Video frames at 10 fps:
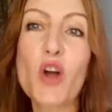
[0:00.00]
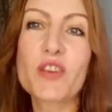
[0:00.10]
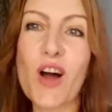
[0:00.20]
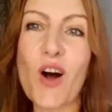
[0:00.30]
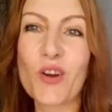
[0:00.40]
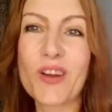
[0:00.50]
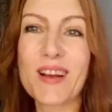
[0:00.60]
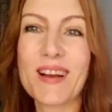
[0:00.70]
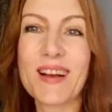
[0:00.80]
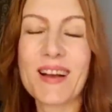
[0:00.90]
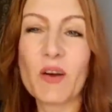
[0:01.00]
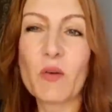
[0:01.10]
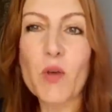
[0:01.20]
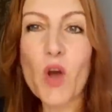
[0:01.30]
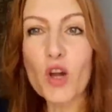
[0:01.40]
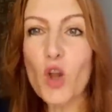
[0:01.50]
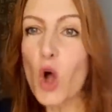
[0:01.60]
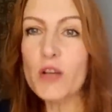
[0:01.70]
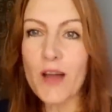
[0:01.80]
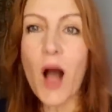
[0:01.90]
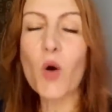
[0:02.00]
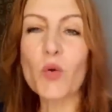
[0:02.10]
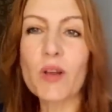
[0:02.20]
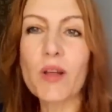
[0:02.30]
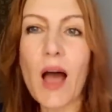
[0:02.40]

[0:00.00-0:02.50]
lockdown. We're all locked down.